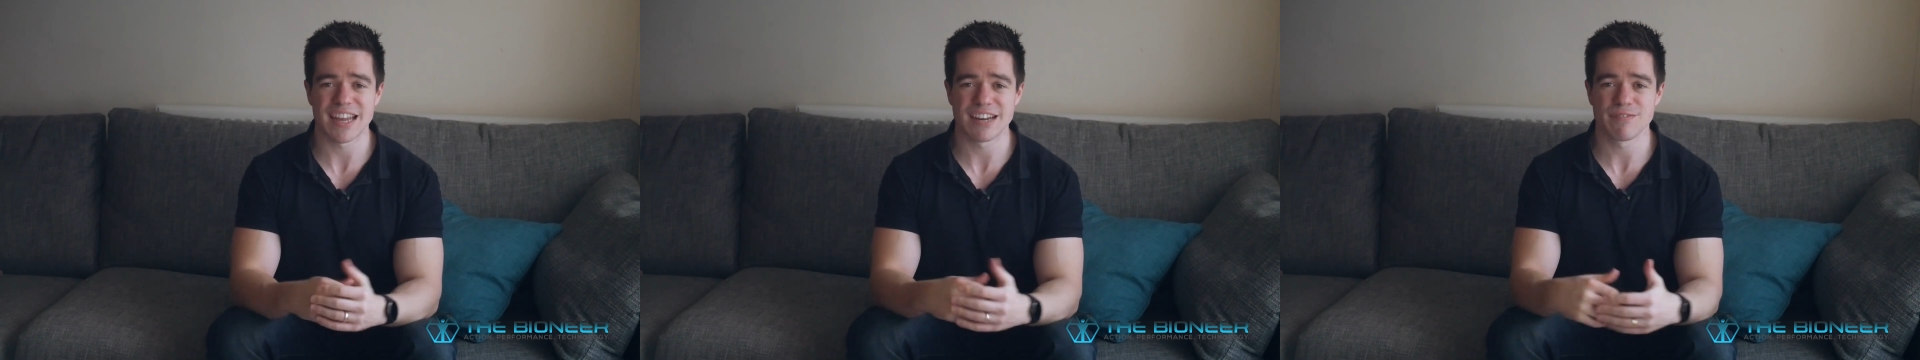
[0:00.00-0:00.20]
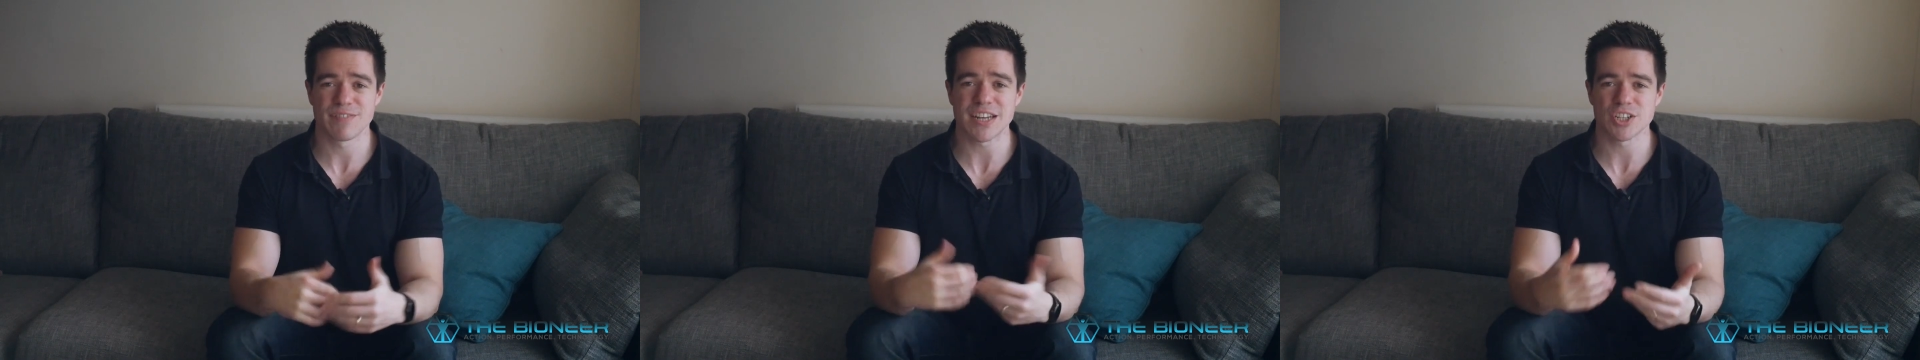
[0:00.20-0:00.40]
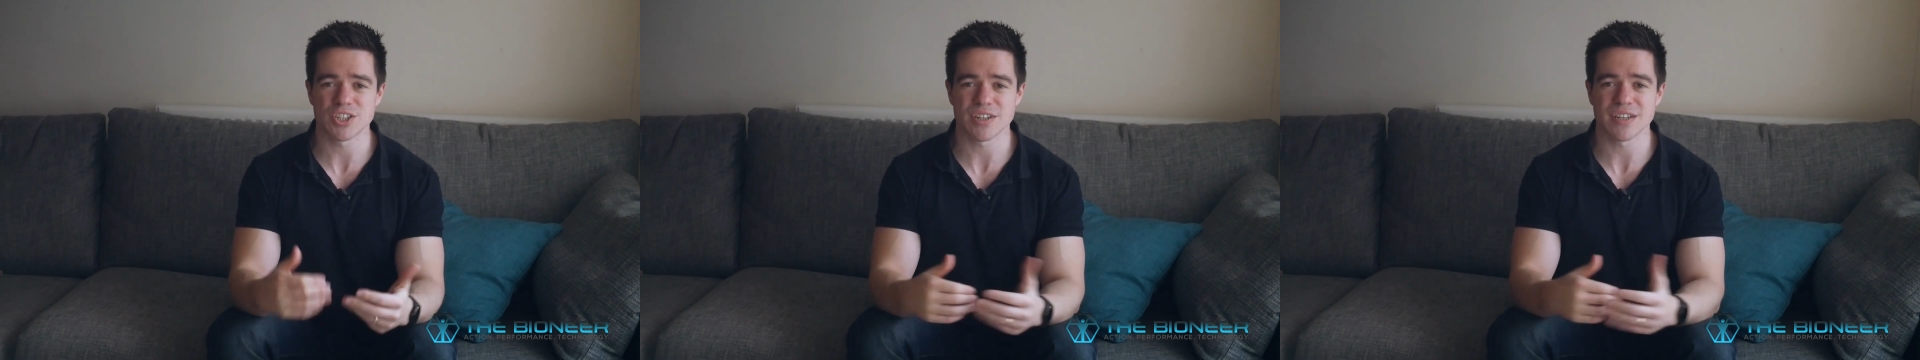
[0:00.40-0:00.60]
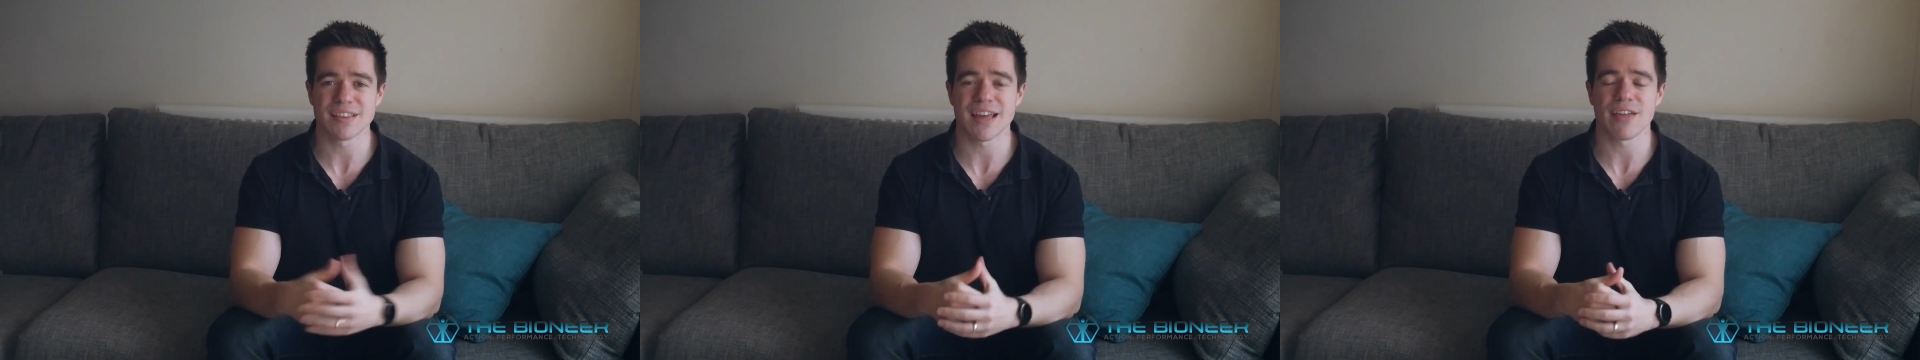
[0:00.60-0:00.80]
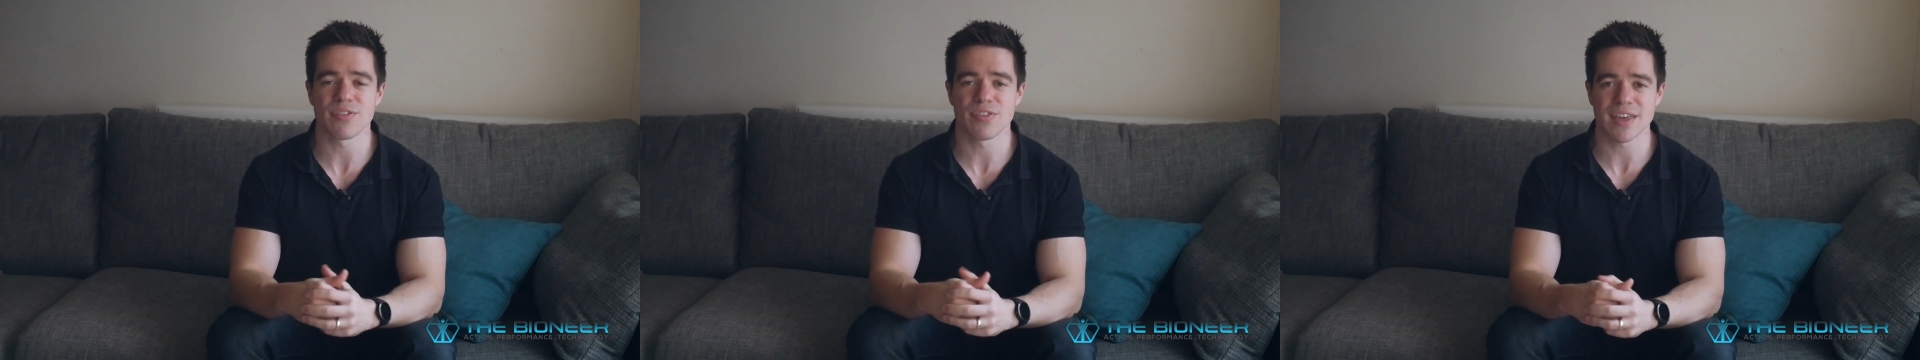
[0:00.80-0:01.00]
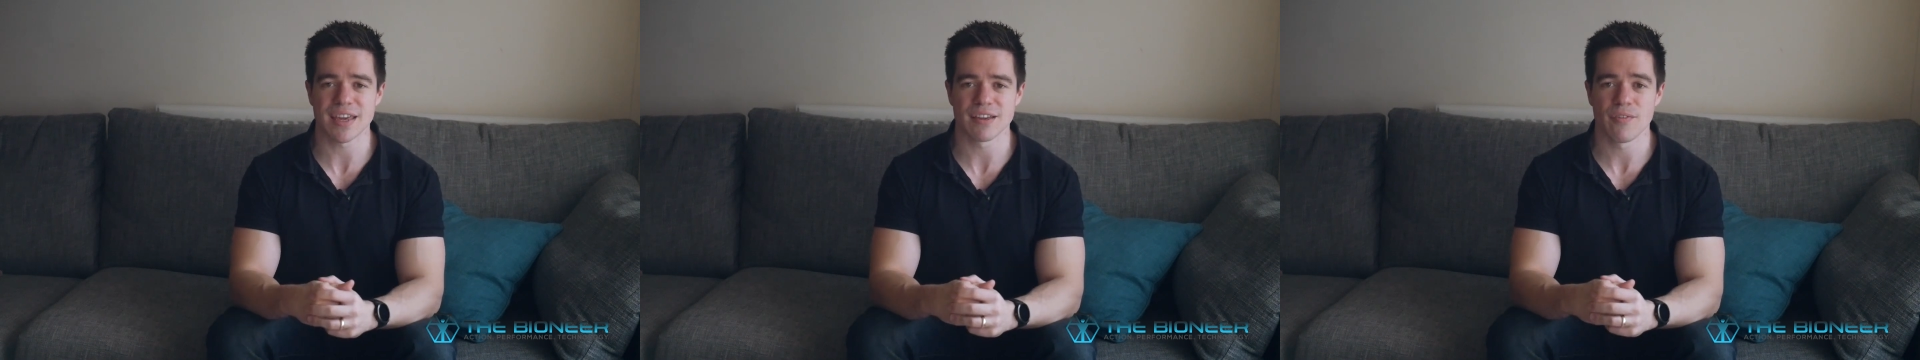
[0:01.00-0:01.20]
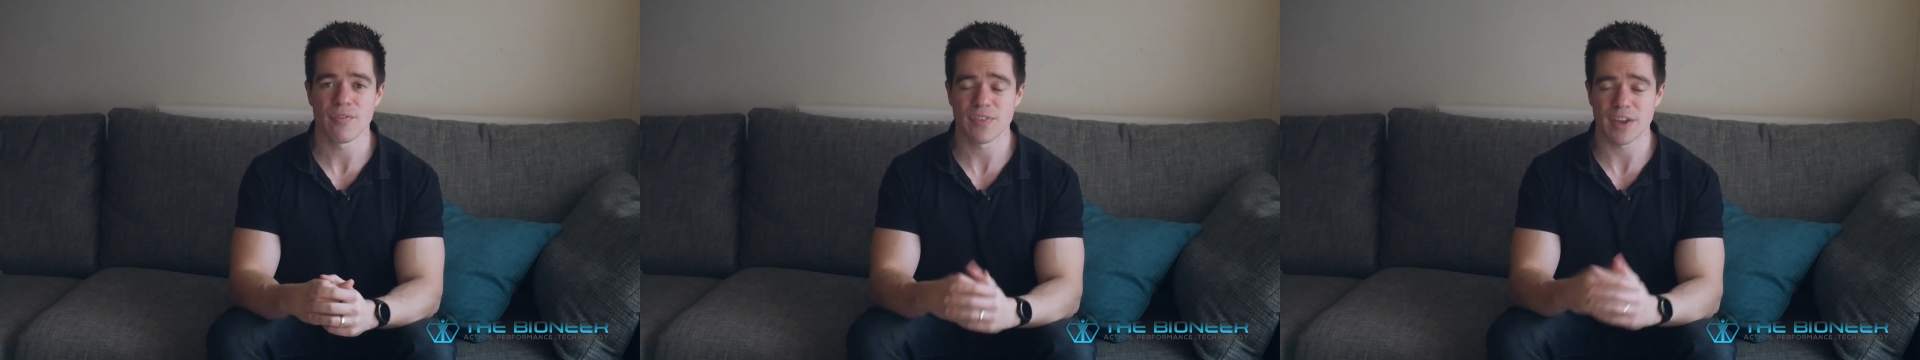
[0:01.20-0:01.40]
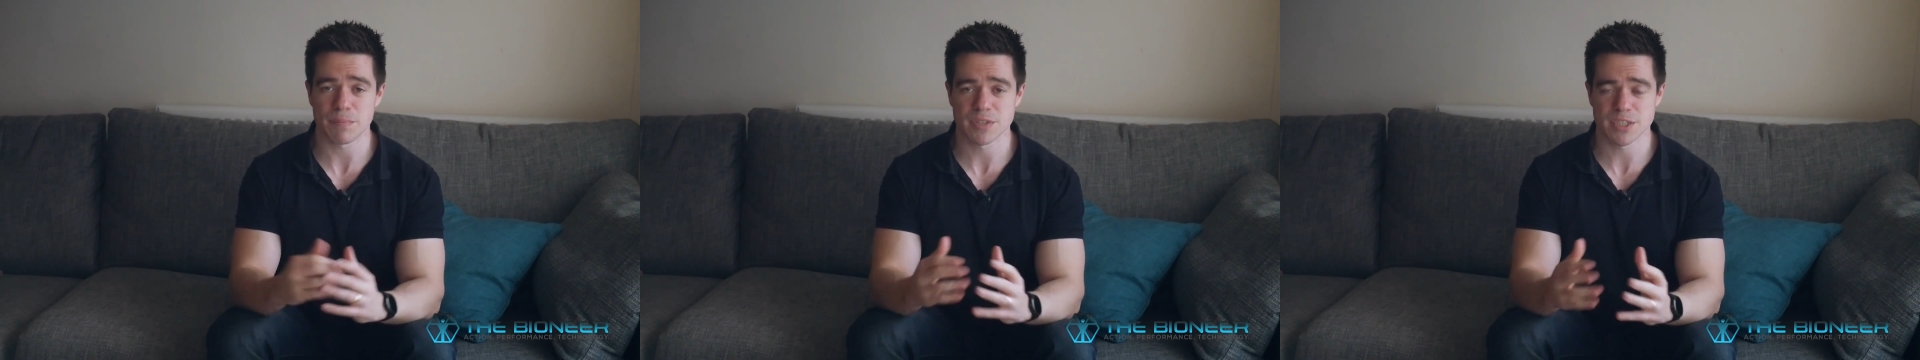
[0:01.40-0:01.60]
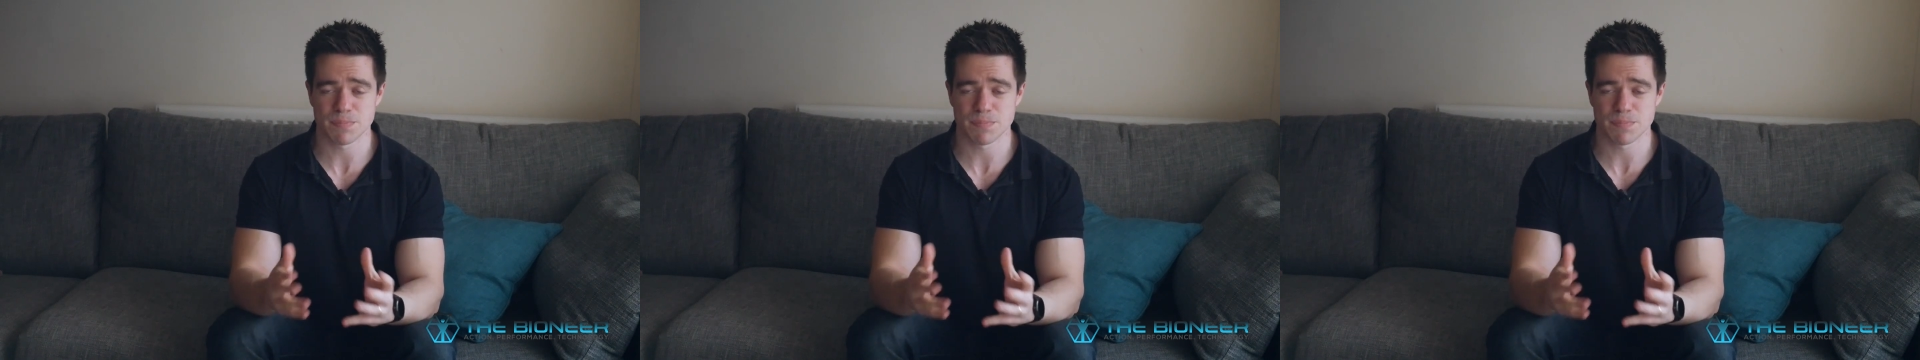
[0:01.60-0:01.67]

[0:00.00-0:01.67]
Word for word: and eventually that thing, that